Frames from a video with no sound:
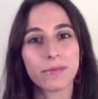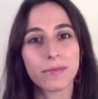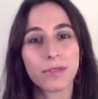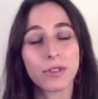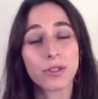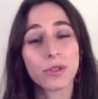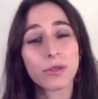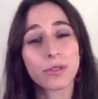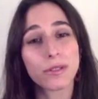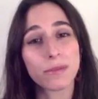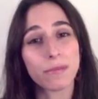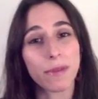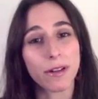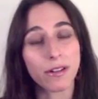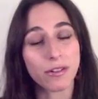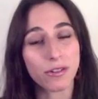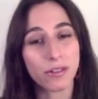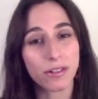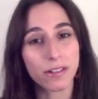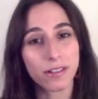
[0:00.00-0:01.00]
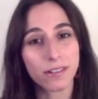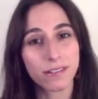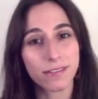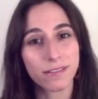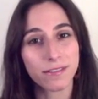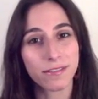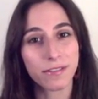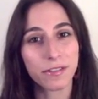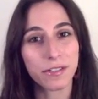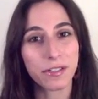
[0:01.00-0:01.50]
choose a mantra
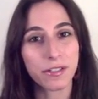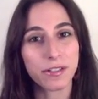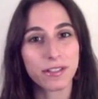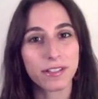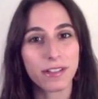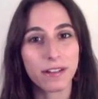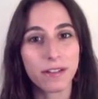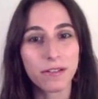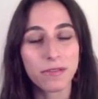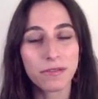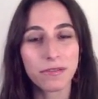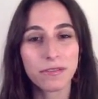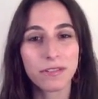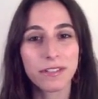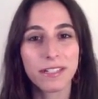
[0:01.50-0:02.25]
for yourself,